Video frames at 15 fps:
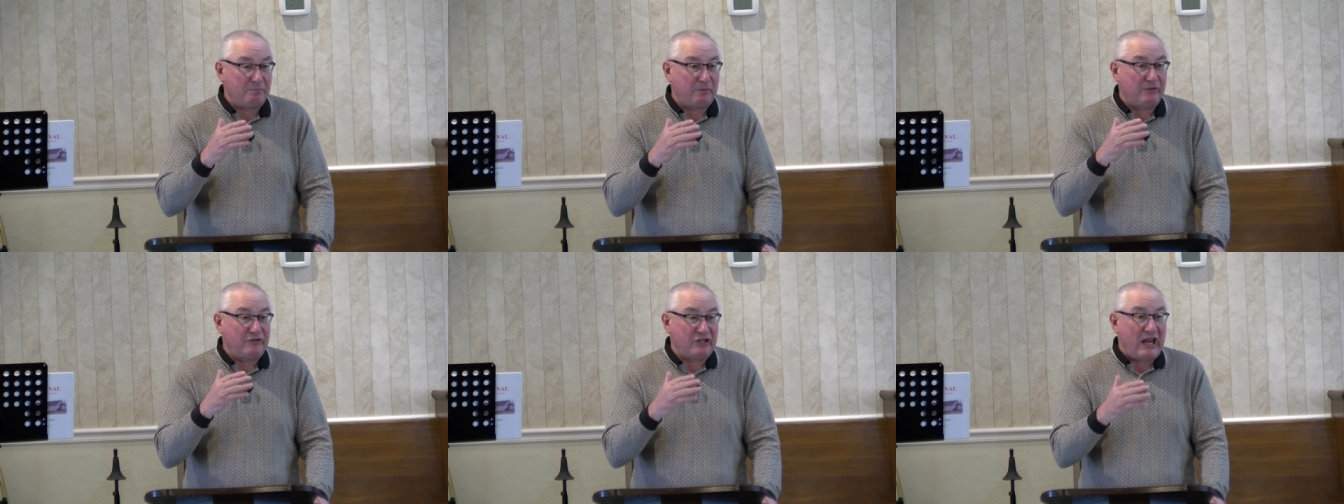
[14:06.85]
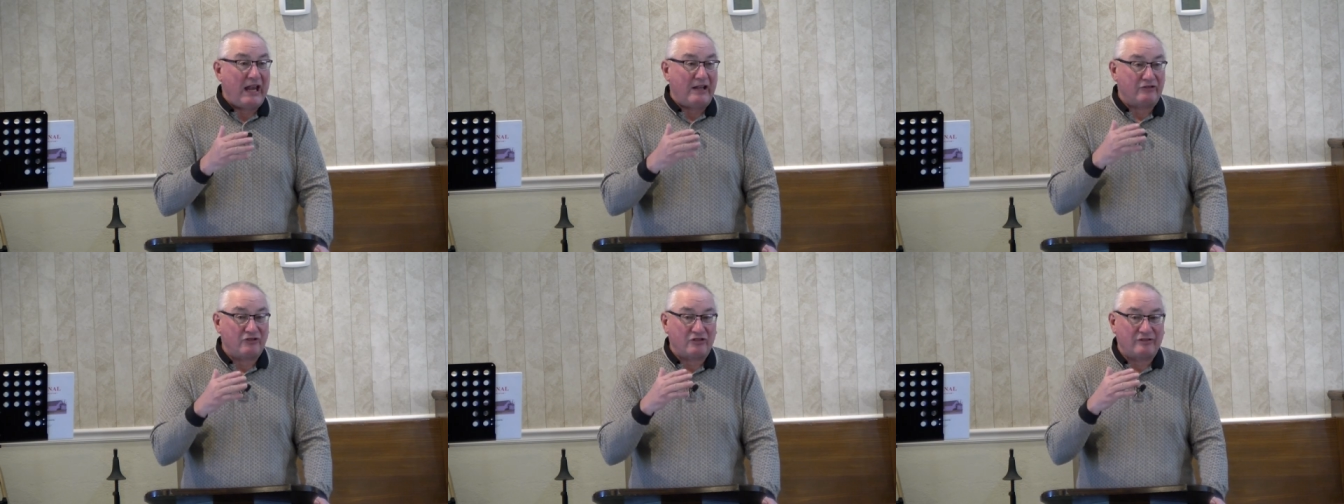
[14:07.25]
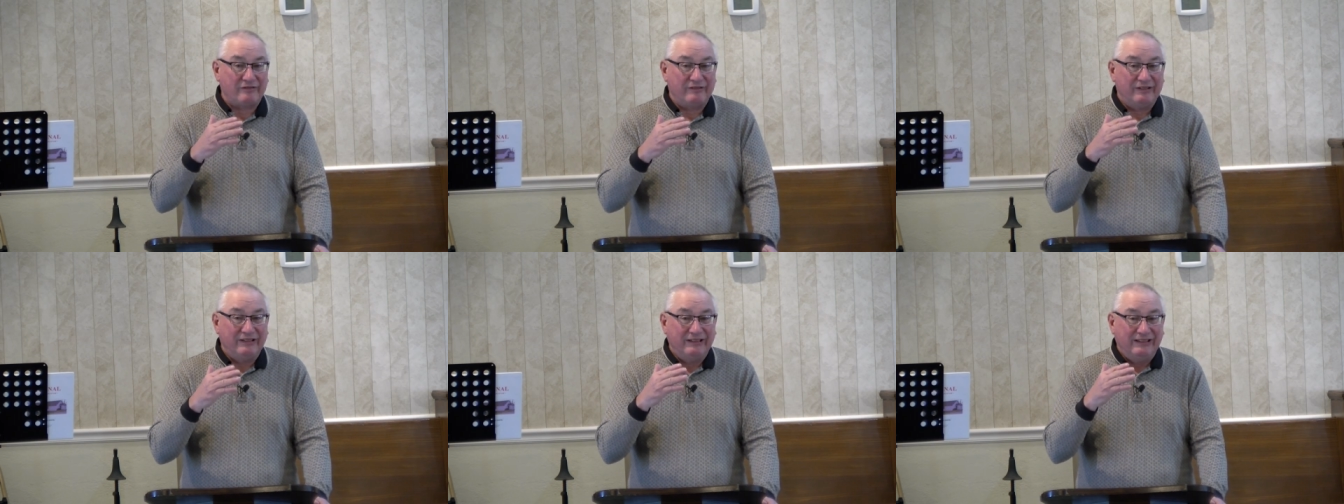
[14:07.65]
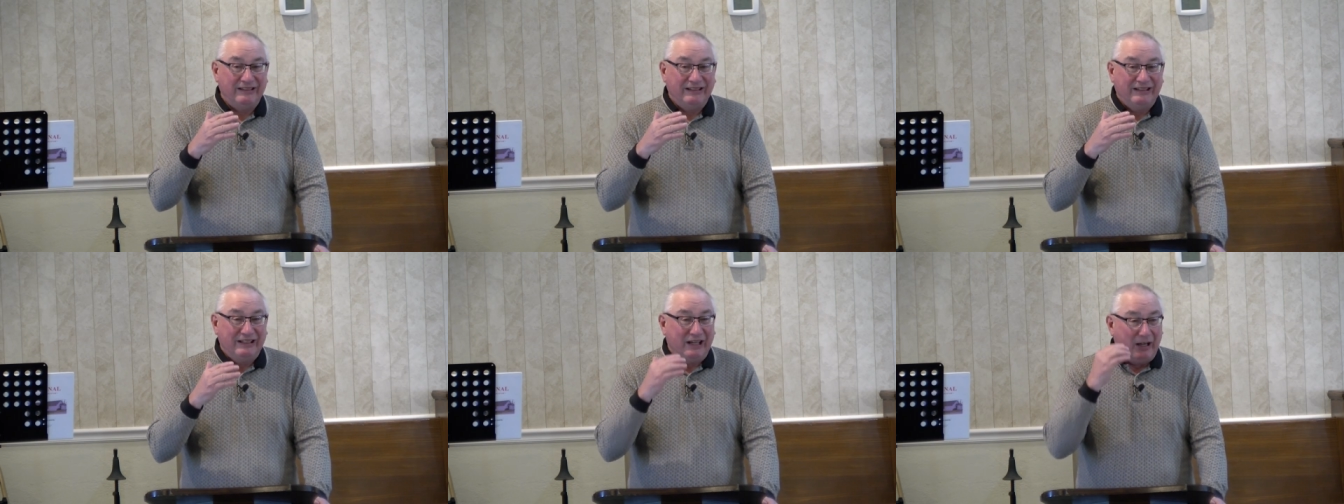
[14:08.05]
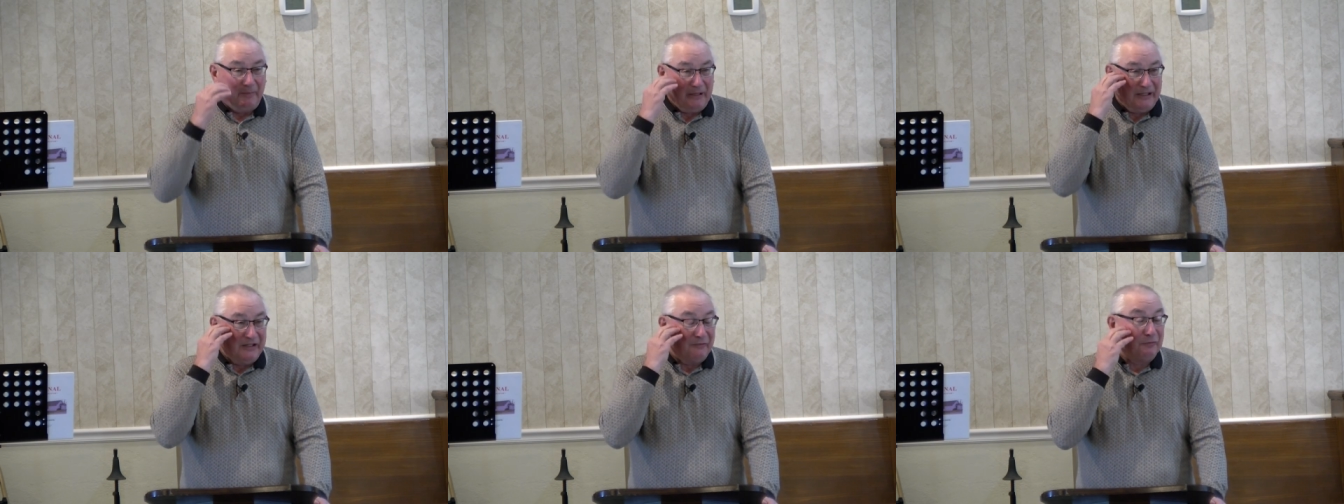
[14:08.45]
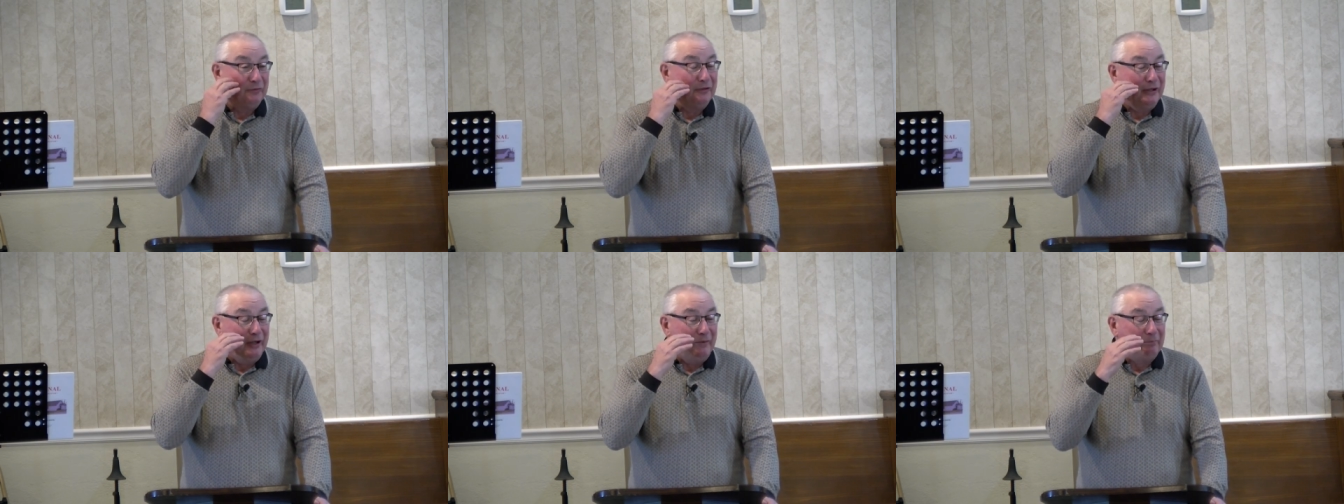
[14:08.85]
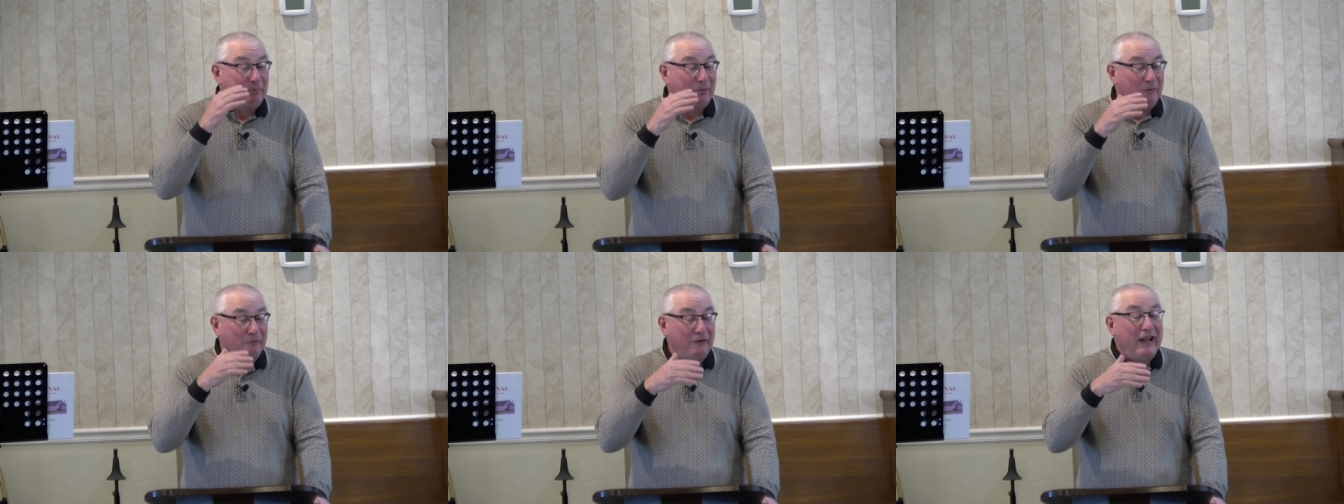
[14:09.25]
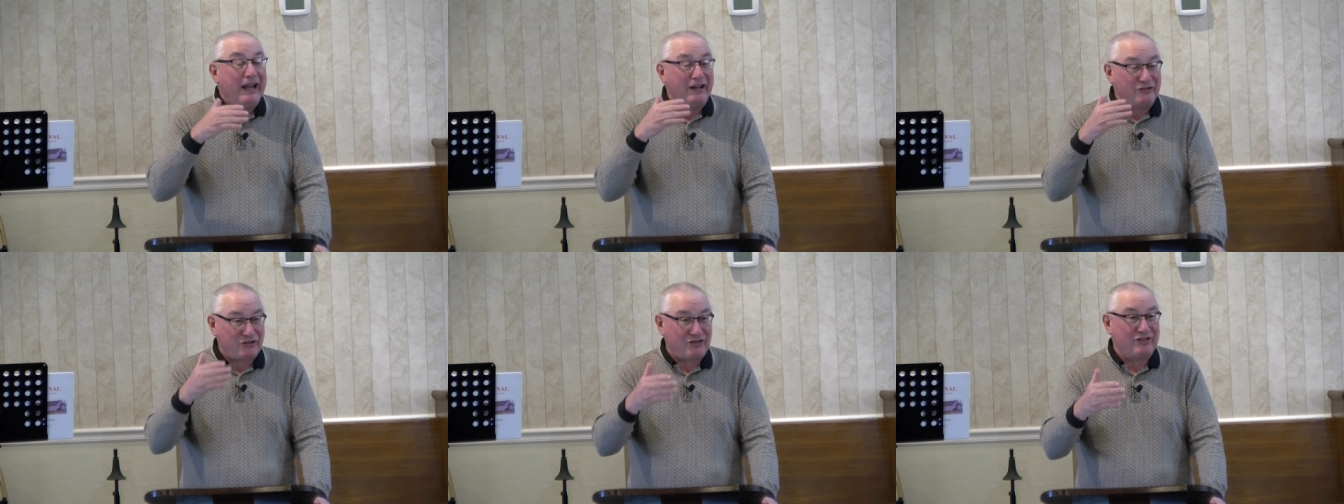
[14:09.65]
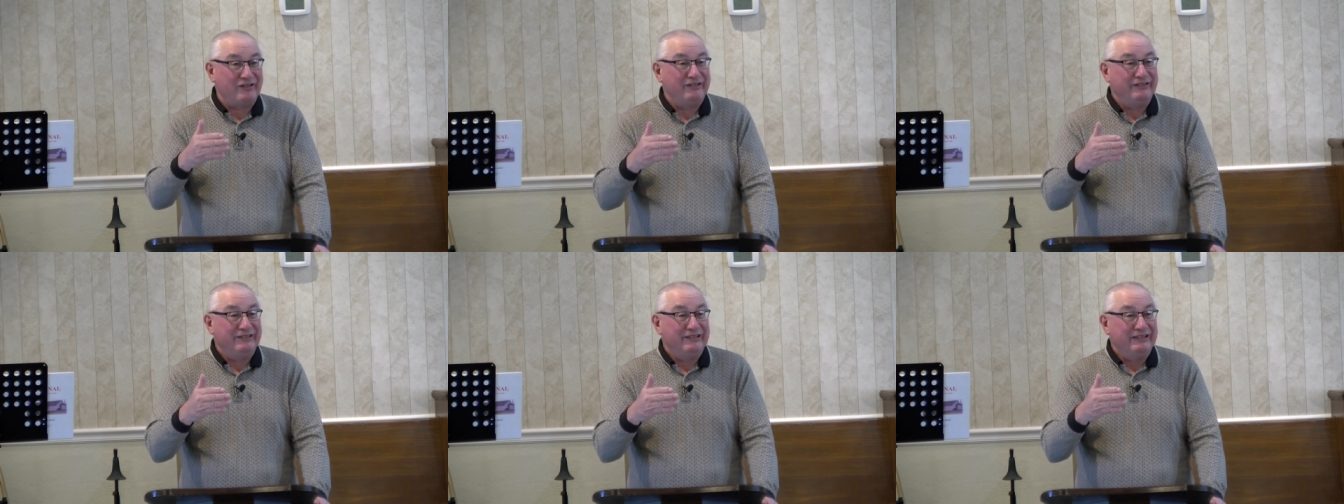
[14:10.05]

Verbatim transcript: possess. I mean, if we uh, profess.